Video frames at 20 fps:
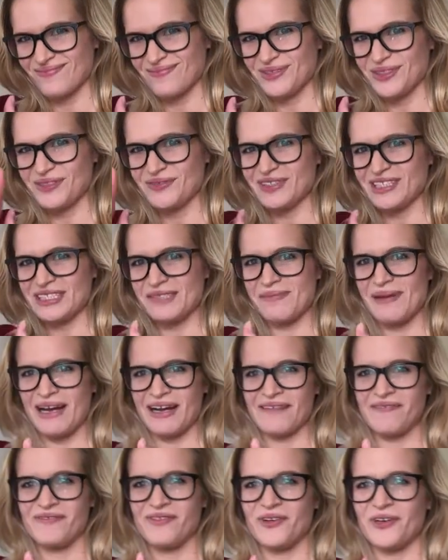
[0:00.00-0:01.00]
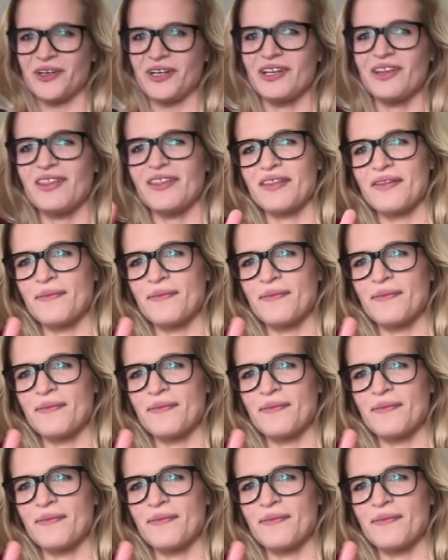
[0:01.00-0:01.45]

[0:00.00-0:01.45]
move this back and forth